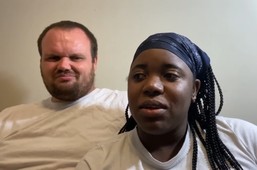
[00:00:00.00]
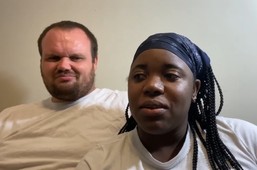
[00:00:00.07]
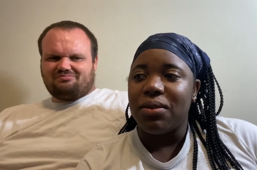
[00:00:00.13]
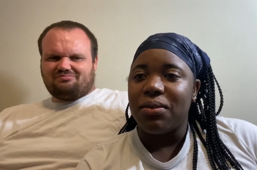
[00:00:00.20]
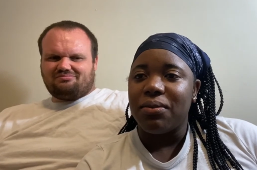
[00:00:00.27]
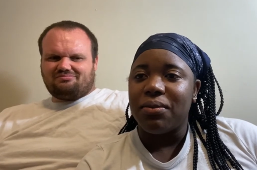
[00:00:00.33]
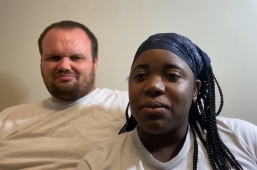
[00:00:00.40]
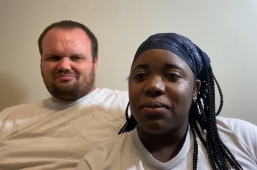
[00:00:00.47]

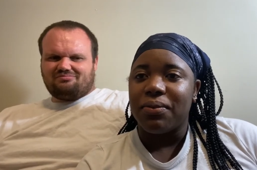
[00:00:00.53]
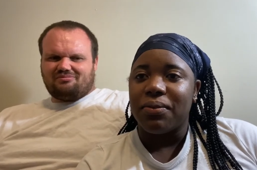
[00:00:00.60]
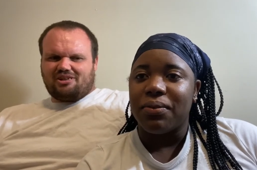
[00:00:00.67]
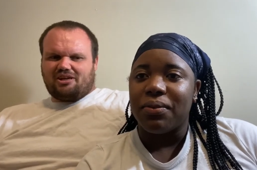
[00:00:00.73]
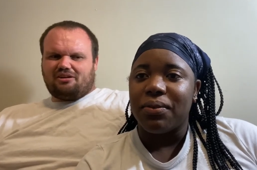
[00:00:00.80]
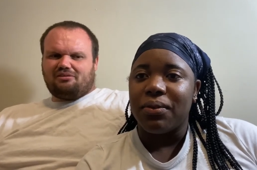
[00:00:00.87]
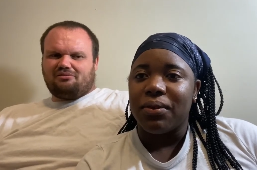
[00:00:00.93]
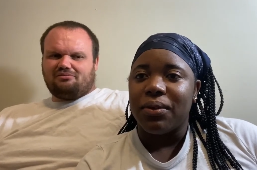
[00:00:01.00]
Speaker 1: though?
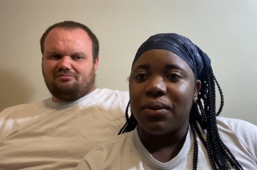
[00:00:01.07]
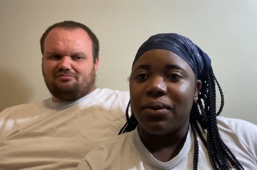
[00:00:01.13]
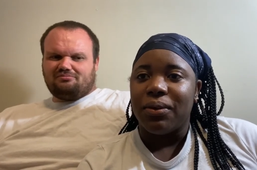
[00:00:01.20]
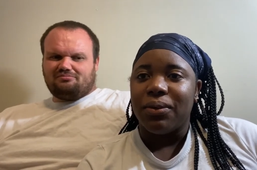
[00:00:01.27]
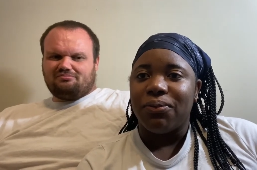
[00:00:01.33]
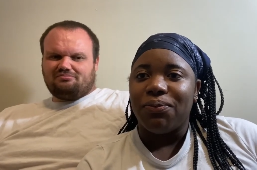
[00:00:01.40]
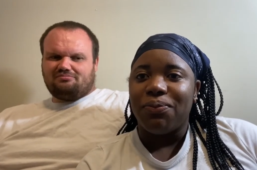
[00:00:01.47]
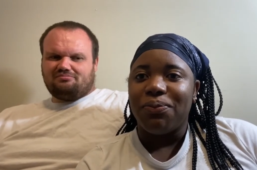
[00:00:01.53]
Yeah.
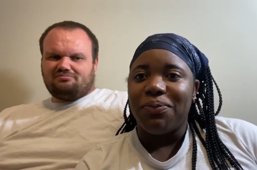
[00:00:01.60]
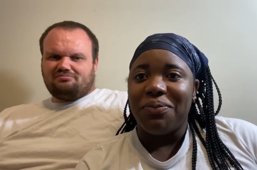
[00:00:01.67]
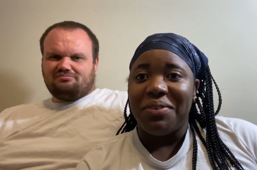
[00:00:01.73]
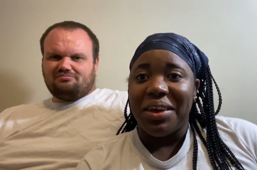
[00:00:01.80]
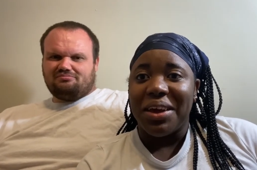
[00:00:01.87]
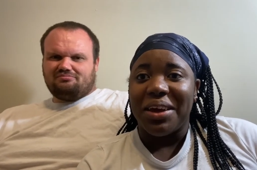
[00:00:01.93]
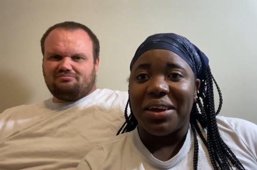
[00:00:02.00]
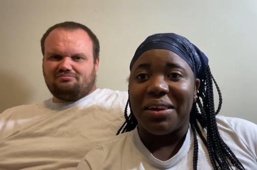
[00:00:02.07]

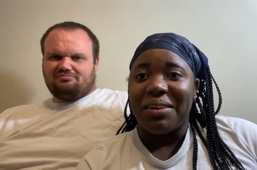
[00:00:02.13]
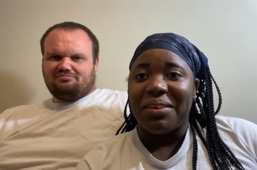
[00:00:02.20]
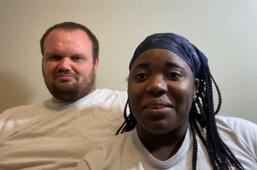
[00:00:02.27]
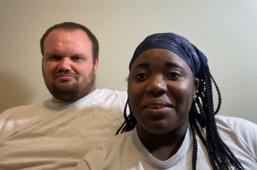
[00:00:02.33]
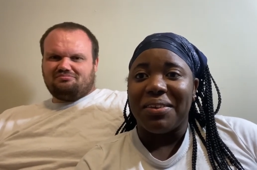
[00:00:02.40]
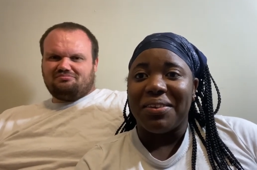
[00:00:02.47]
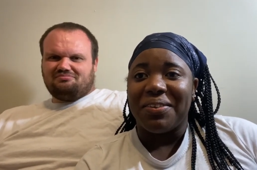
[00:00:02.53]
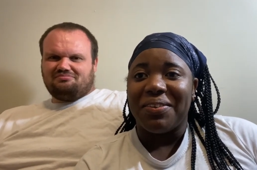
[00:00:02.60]
Yeah,
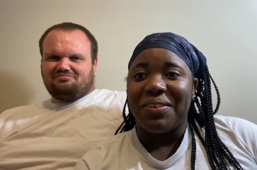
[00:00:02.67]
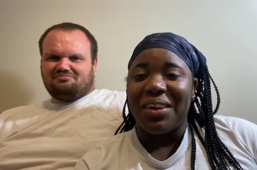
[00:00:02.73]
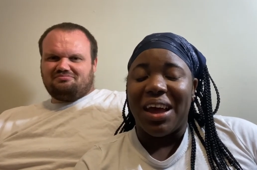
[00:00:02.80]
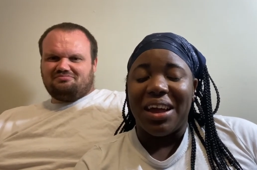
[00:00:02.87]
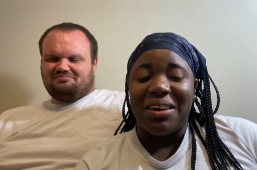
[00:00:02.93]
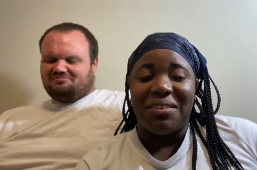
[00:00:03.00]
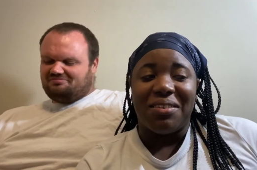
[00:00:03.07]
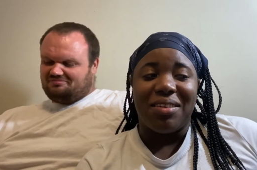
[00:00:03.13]

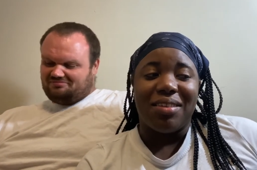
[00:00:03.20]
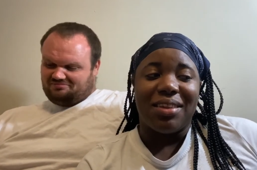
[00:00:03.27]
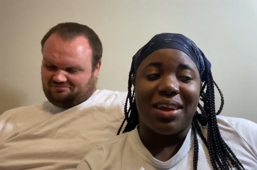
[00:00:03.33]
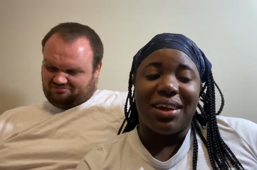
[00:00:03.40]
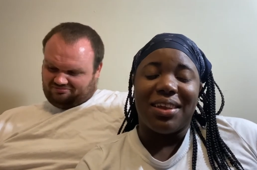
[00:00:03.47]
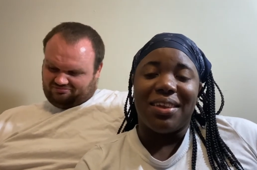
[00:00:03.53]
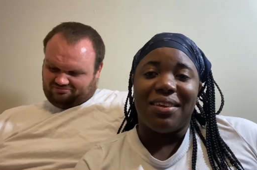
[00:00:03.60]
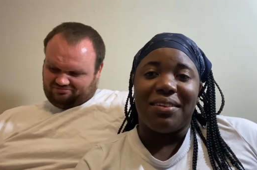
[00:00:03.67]
I noticed
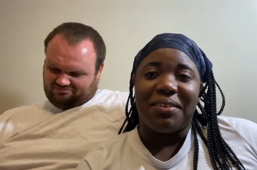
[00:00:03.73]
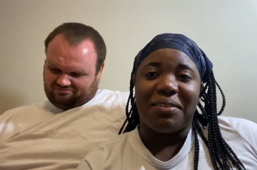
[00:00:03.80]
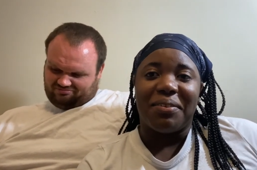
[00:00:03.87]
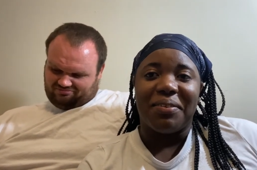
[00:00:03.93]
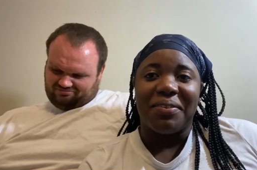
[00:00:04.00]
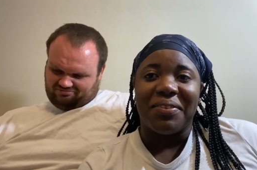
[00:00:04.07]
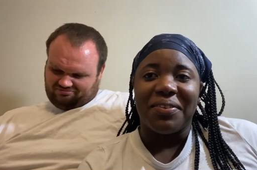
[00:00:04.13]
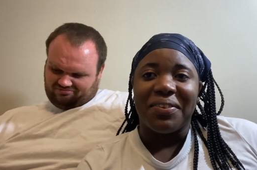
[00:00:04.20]
that too.
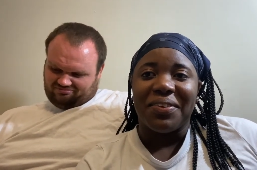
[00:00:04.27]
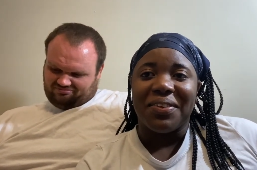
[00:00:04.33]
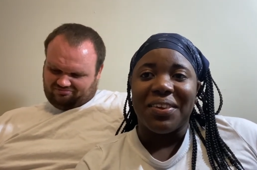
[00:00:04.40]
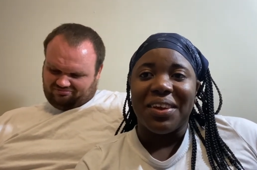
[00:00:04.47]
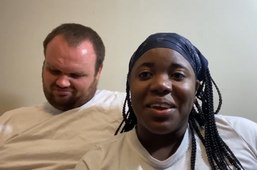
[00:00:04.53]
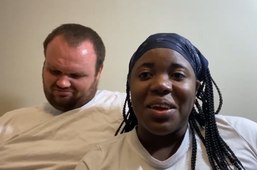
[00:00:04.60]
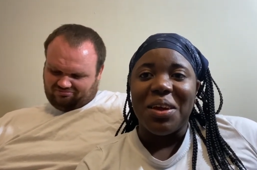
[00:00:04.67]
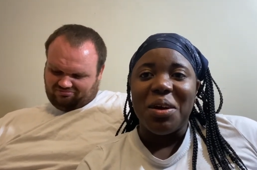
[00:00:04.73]

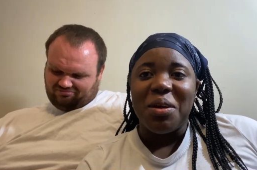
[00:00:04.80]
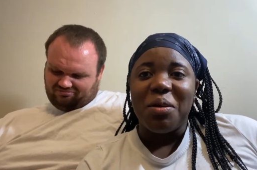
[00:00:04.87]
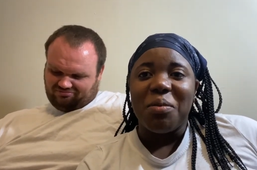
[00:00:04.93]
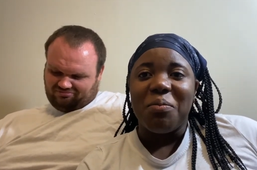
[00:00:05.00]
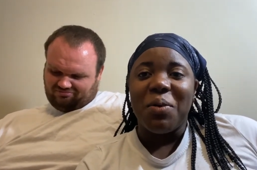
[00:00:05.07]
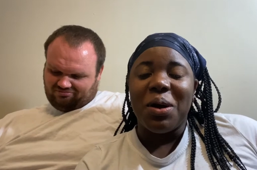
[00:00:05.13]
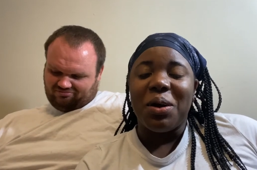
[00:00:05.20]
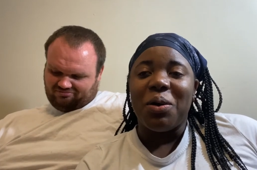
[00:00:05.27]

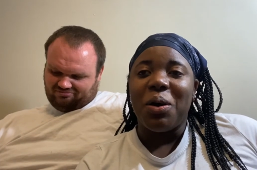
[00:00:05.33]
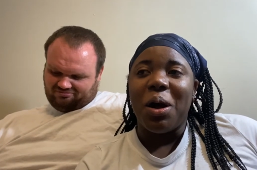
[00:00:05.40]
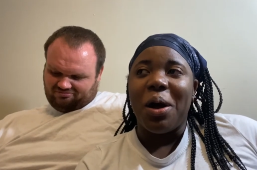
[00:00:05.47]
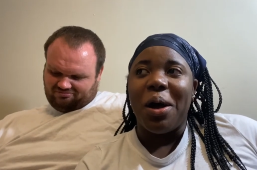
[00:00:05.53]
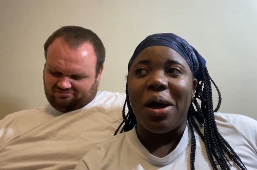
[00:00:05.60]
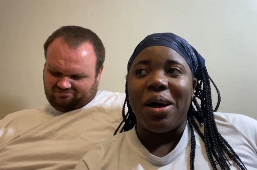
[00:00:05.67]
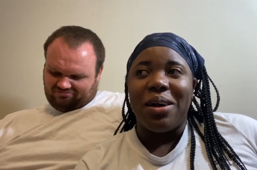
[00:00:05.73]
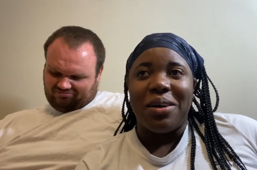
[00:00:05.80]
But
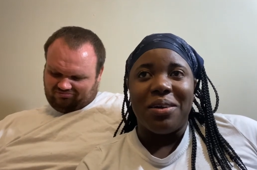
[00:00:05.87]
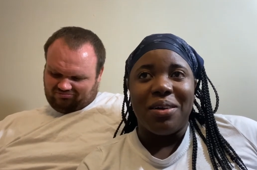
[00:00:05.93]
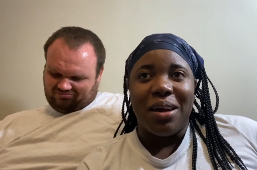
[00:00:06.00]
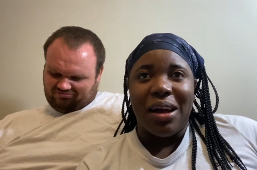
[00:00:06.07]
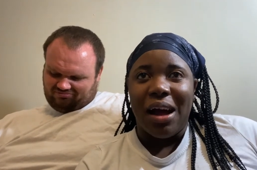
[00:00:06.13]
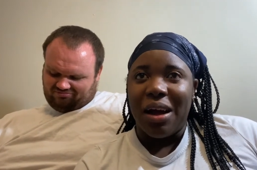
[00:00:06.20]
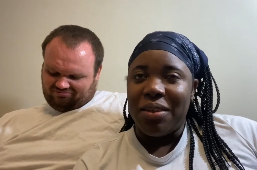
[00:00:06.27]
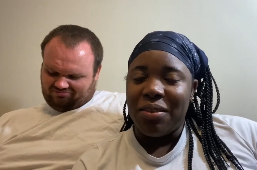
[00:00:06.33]

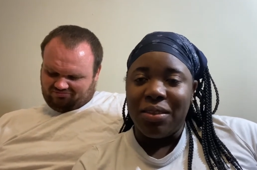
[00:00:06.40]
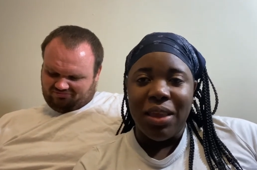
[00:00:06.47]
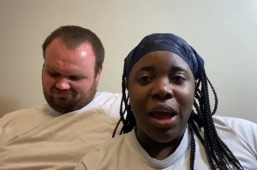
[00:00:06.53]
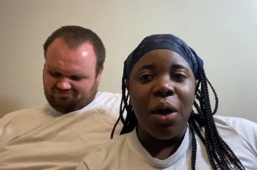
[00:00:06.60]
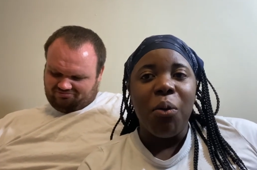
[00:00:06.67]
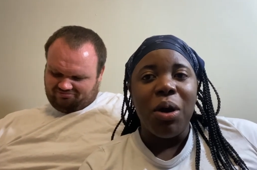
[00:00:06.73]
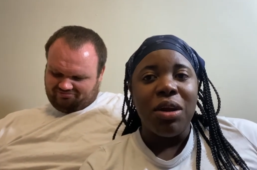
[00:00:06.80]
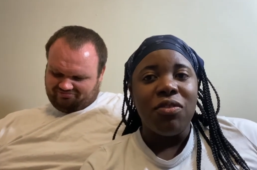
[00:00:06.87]

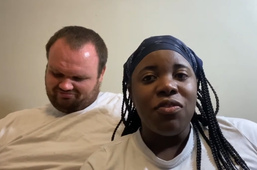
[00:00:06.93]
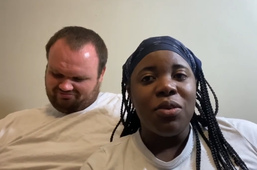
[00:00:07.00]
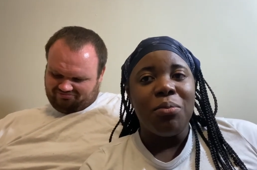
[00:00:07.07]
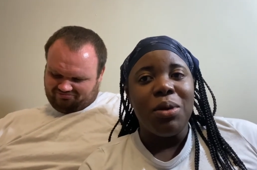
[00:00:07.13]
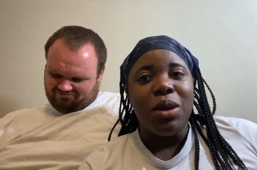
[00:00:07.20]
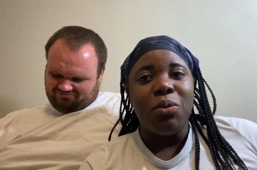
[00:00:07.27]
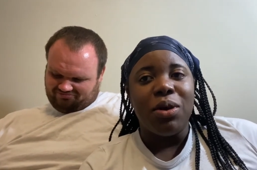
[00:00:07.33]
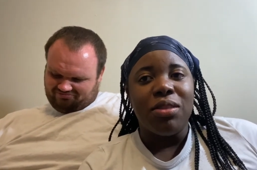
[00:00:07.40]
day one for
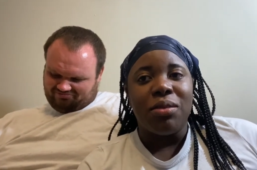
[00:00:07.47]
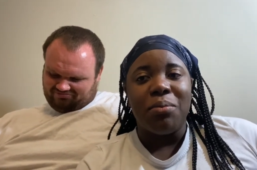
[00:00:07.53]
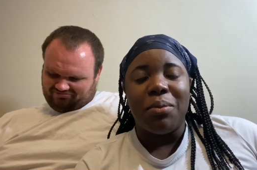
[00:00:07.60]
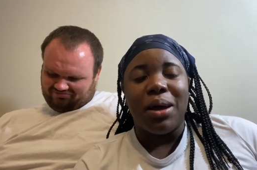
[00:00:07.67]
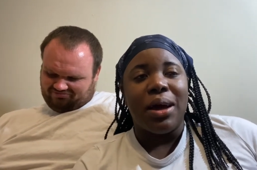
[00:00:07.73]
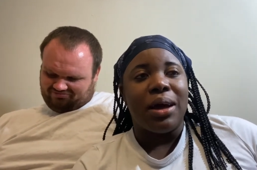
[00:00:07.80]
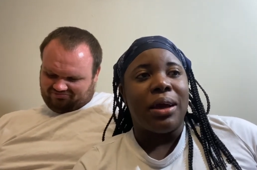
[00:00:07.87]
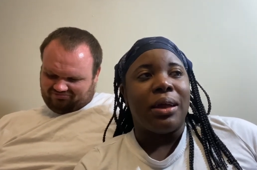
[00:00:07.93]
me wasn't
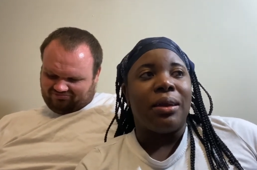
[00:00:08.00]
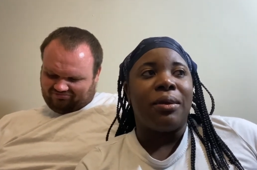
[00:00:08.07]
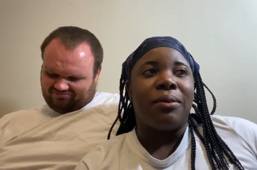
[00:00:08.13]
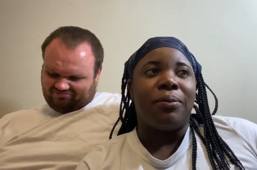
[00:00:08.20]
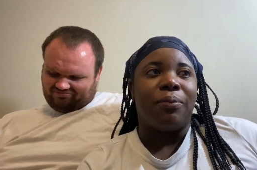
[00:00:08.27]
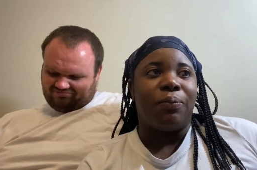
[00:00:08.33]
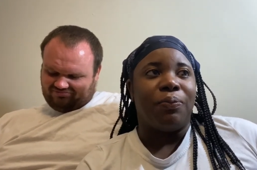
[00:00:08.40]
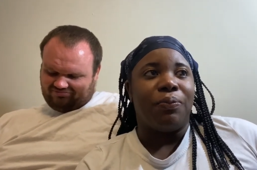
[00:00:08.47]
bad.
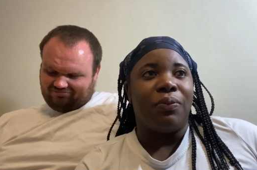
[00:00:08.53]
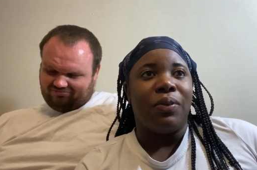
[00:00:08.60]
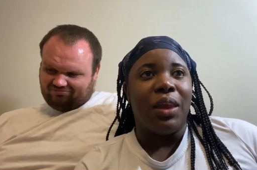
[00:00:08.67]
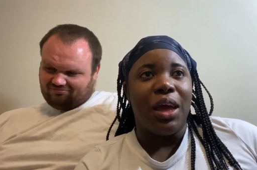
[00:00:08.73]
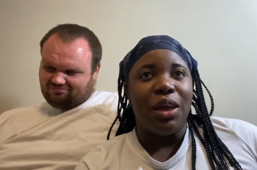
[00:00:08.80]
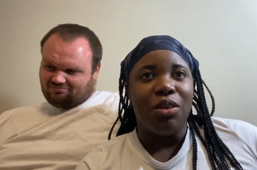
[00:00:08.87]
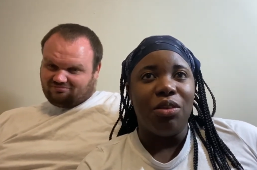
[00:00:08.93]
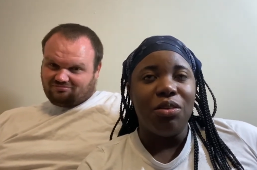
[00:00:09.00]

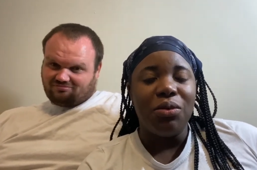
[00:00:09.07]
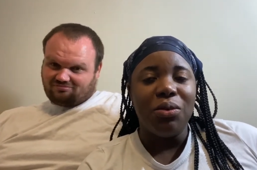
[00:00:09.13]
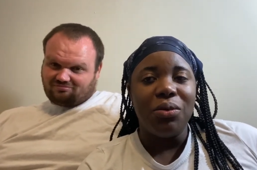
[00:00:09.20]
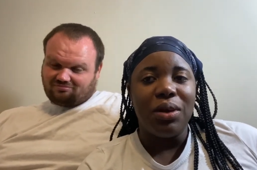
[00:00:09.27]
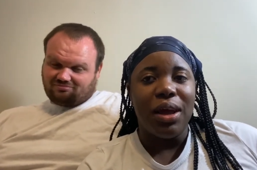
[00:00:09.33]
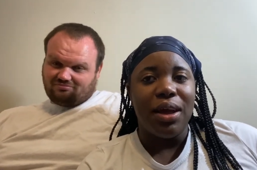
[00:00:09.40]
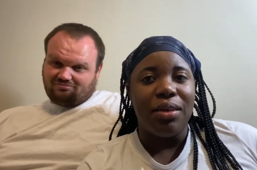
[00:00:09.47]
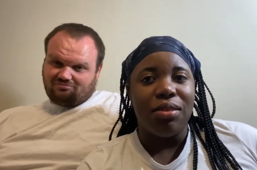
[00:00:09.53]
Day two,
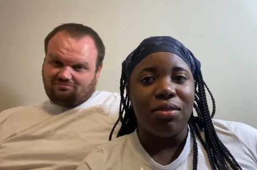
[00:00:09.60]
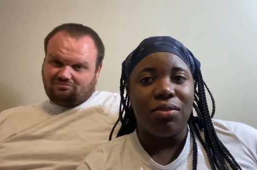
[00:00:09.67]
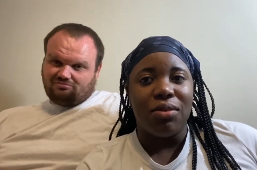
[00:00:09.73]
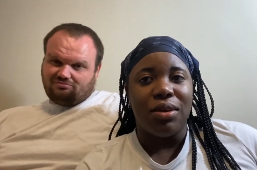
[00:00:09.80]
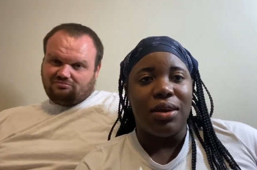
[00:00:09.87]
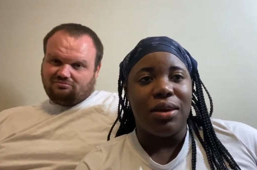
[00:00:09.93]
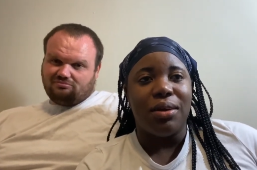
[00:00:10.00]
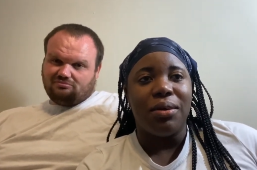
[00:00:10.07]
day
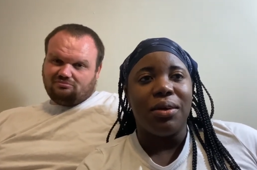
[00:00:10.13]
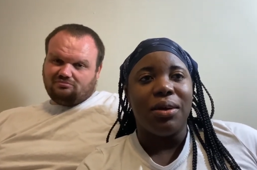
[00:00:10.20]
three